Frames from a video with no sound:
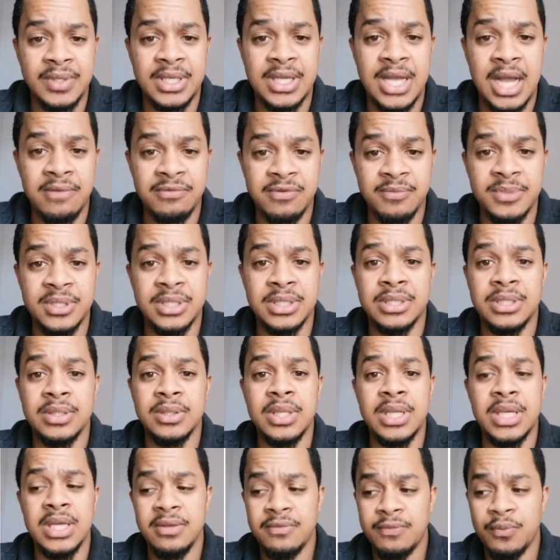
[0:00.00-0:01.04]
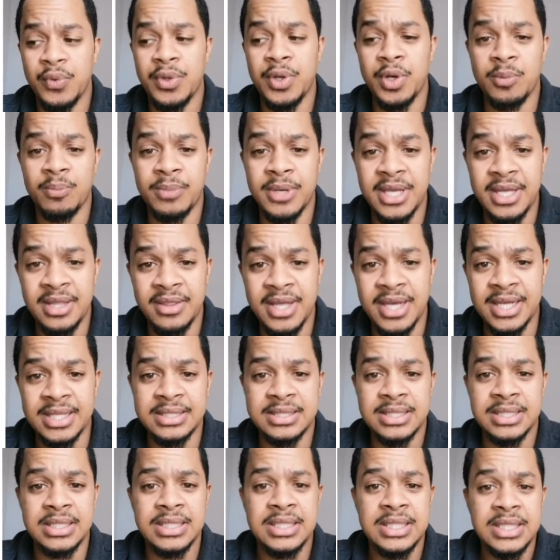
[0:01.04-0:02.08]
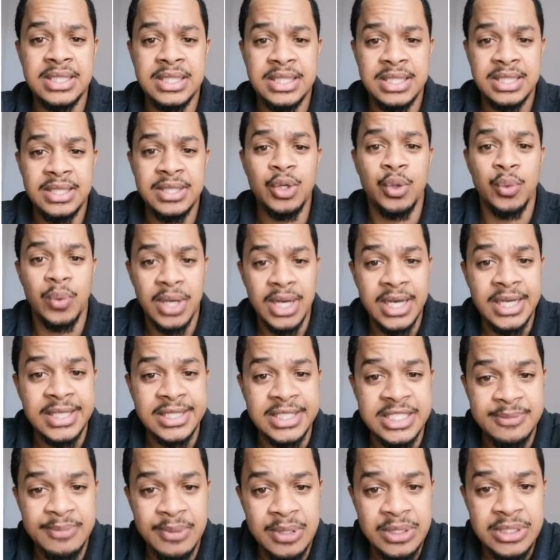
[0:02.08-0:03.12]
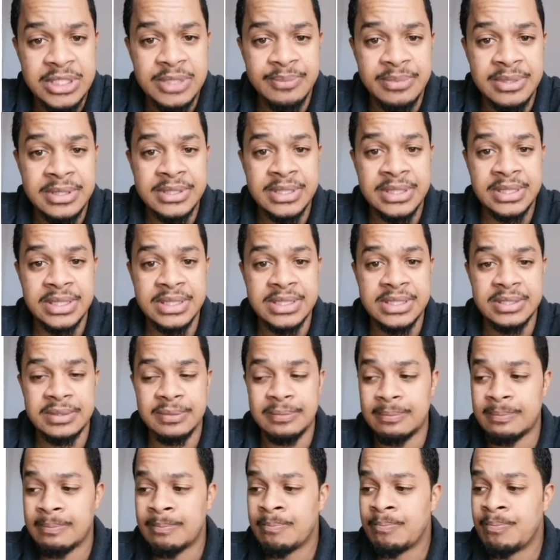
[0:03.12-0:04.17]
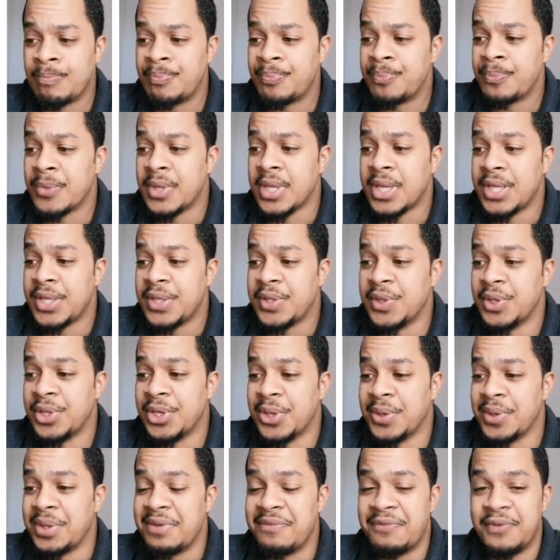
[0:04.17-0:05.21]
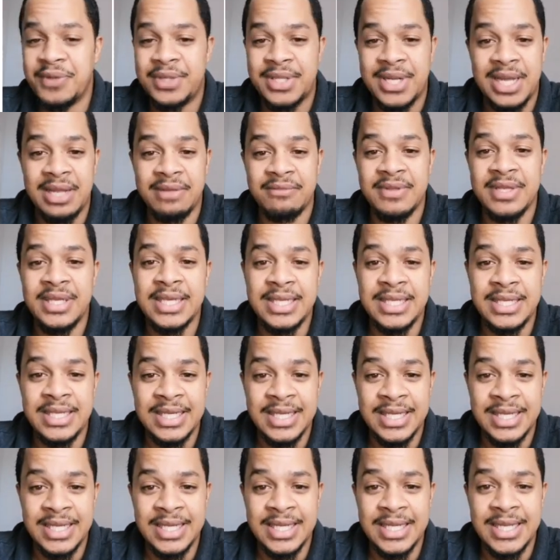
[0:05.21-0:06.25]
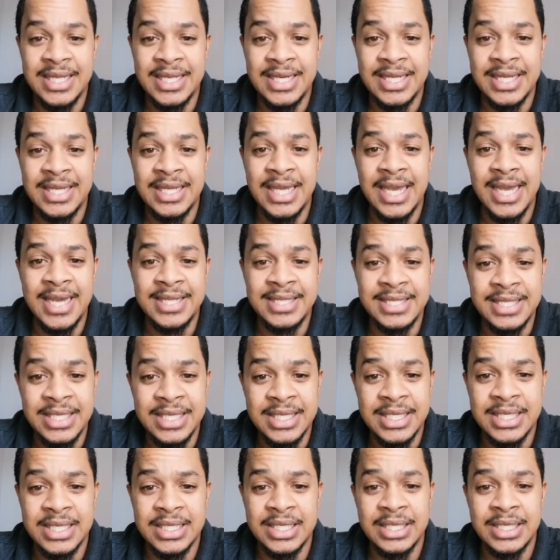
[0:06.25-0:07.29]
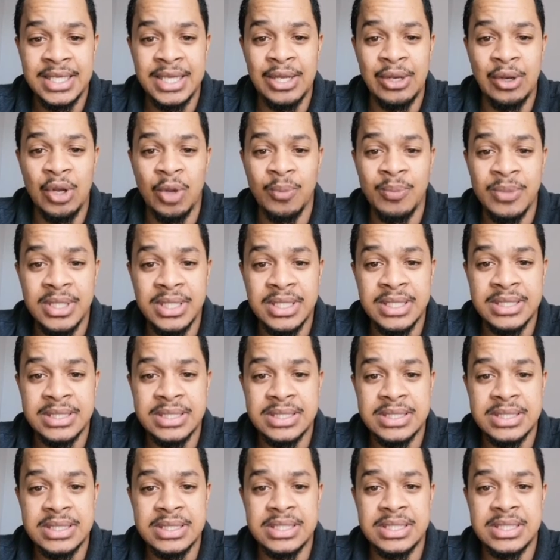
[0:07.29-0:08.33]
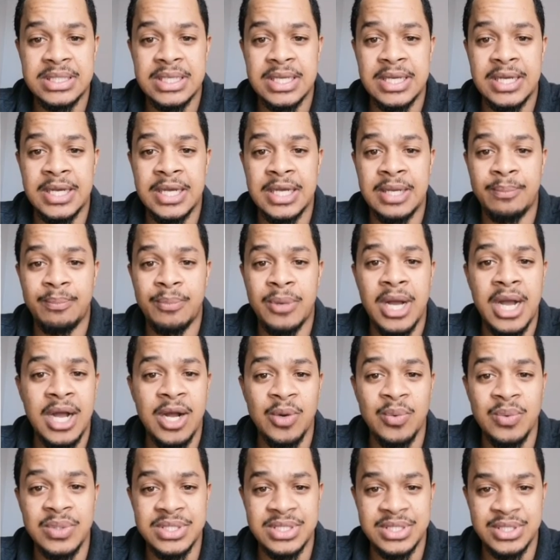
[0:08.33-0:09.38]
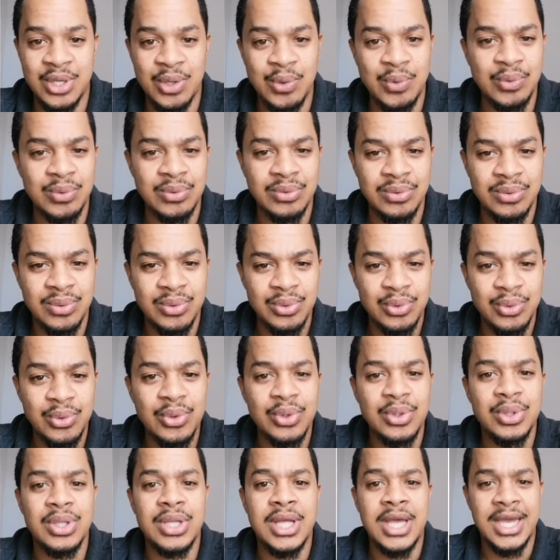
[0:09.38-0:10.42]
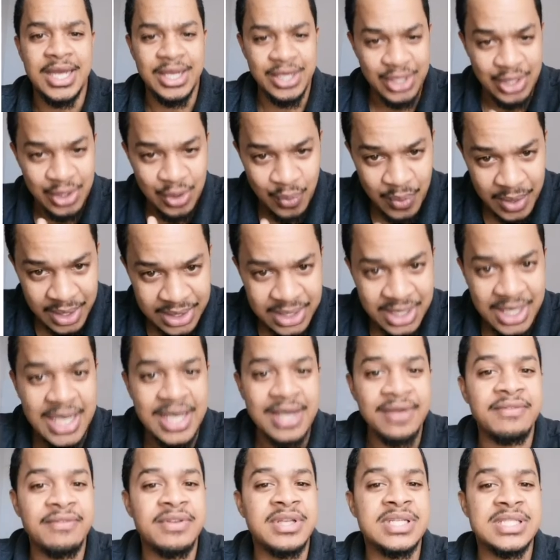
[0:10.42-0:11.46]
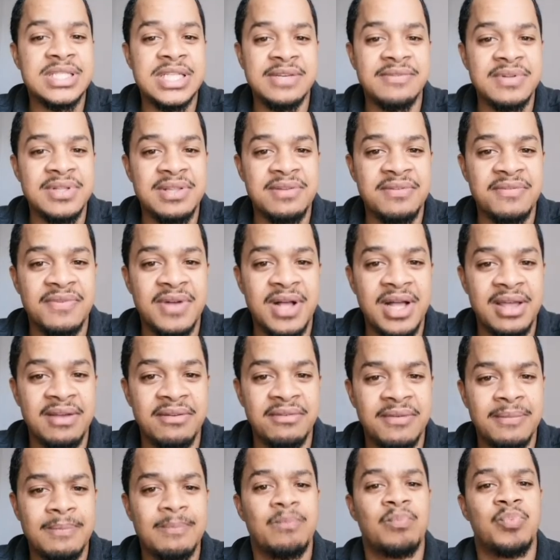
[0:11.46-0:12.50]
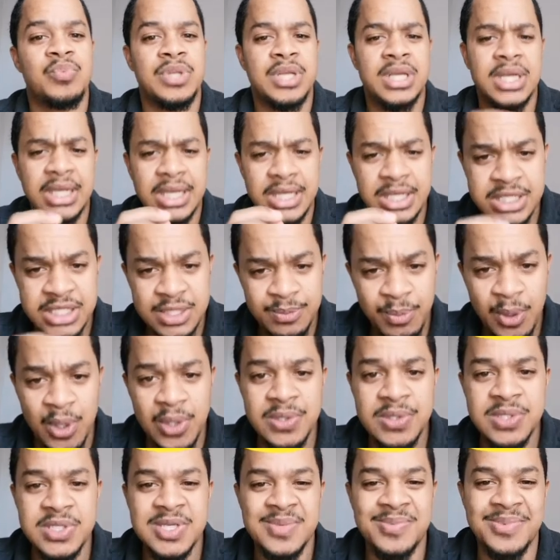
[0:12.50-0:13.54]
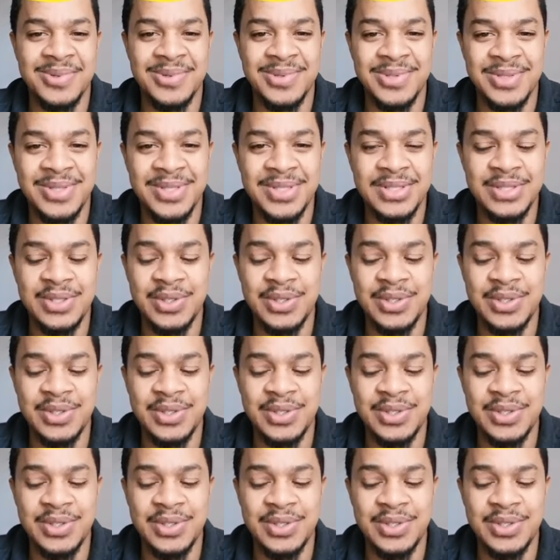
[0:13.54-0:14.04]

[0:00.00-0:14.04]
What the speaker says: government, if we obey that, you are a responsible citizen. If you're driving in a 80 kilometers per hour zone and you are driving 75, responsible.